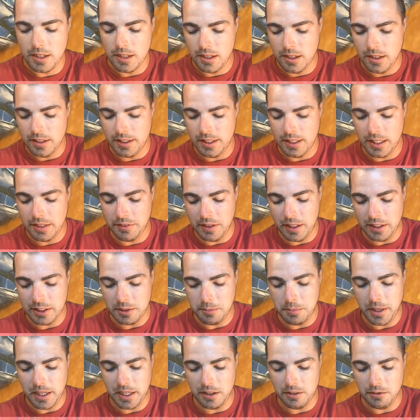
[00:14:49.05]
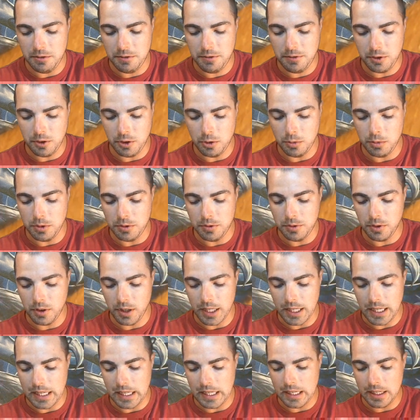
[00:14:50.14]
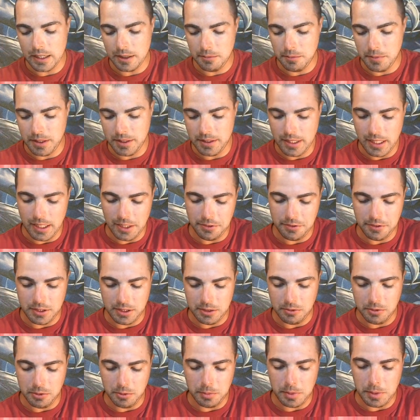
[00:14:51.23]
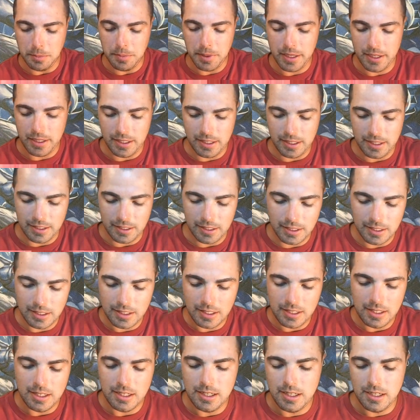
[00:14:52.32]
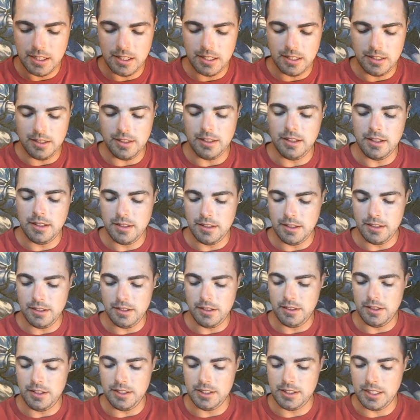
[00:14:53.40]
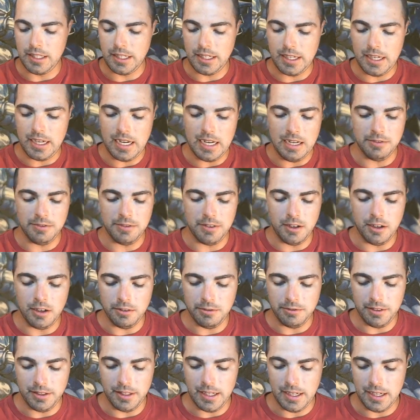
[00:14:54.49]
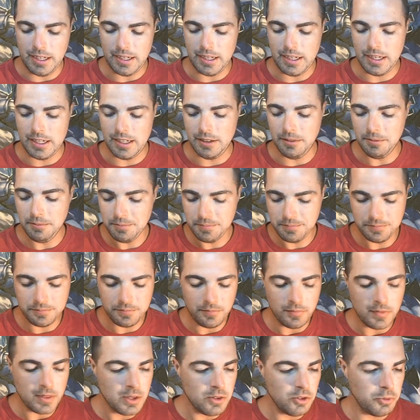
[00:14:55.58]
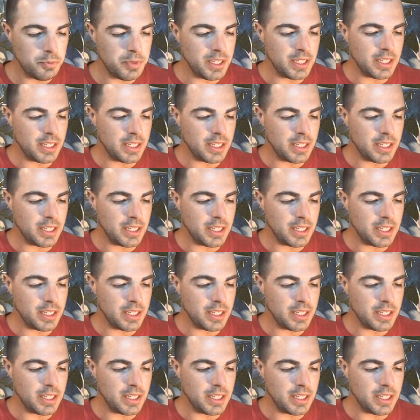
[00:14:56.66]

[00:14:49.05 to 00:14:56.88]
didn't even have to pay in full before I got it, but definitely will be paying the second half off of that, and we'll be in